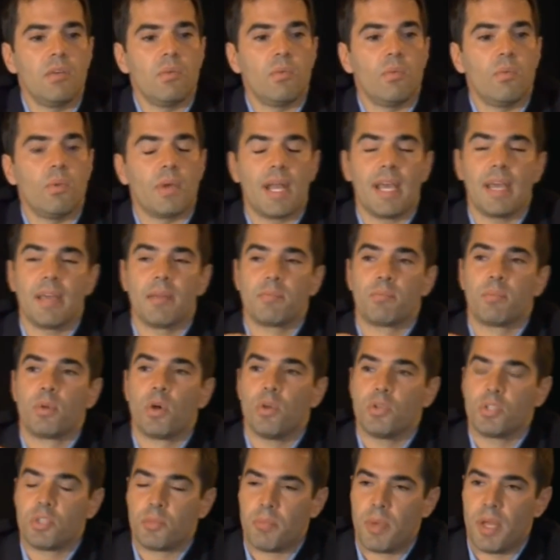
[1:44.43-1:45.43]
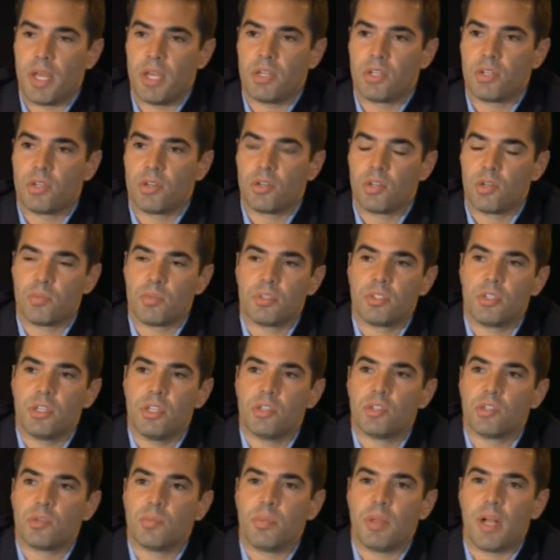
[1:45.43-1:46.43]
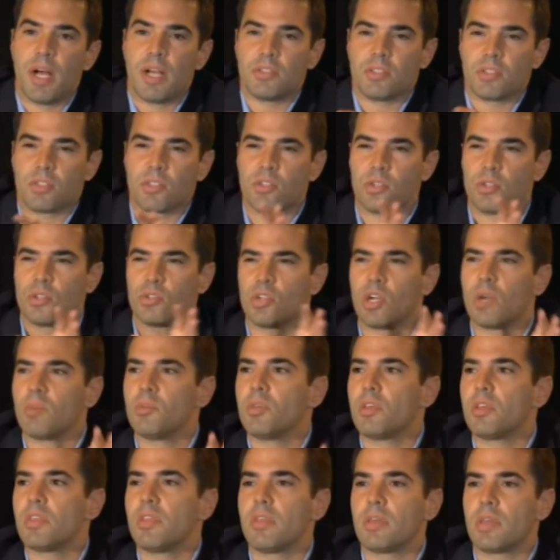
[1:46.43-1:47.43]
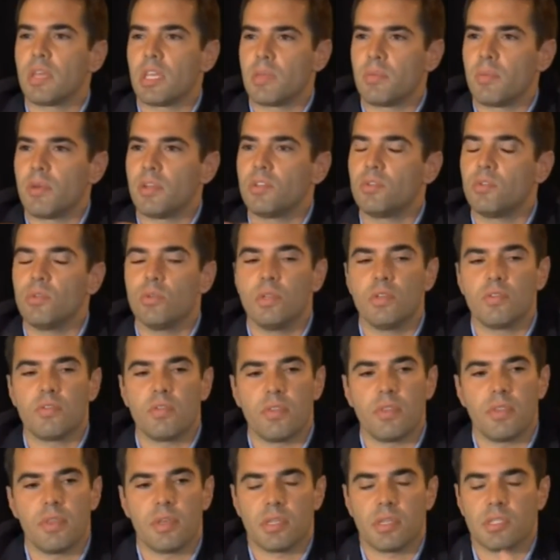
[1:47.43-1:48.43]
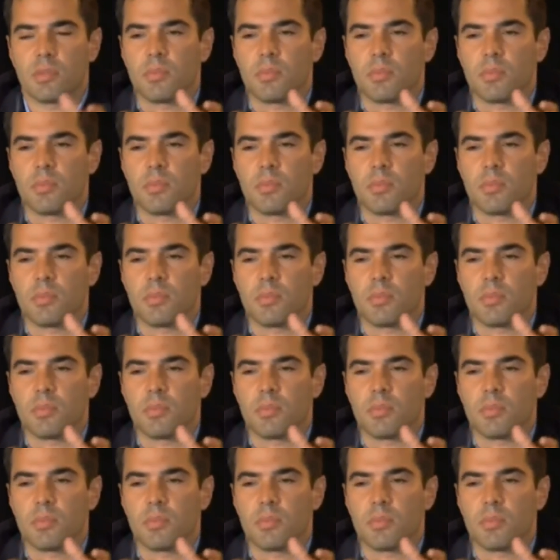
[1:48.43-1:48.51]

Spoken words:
When I approach a patient or a procedure in plastic surgery, I'm really thinking about two different things.